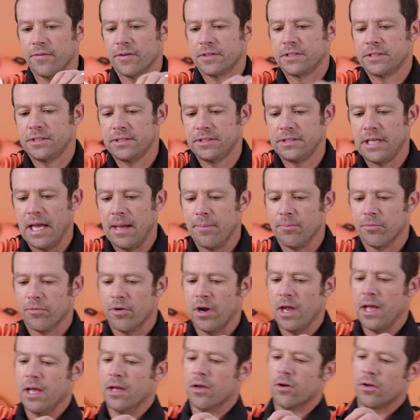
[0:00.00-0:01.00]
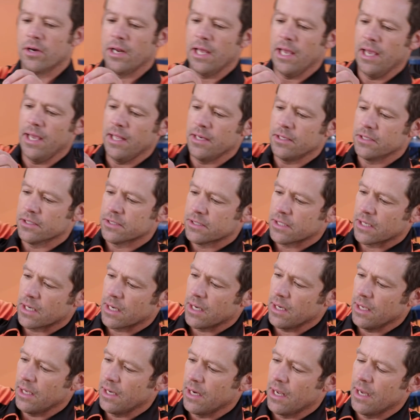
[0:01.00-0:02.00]
a damp rag on hand just to
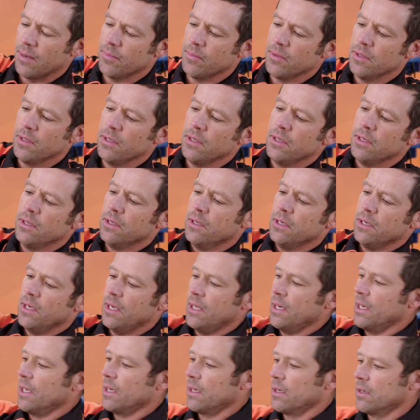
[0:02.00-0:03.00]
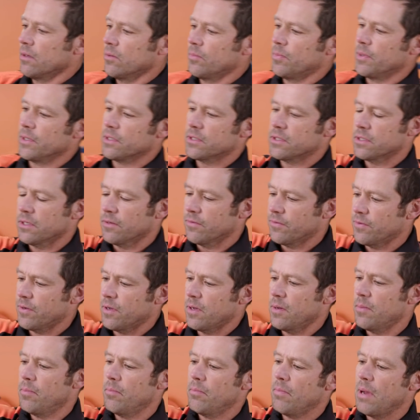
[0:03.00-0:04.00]
clean up any little bits of
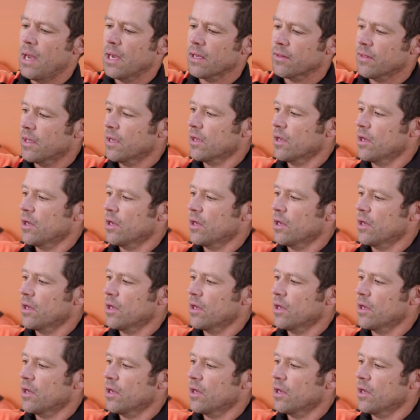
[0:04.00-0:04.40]
muck that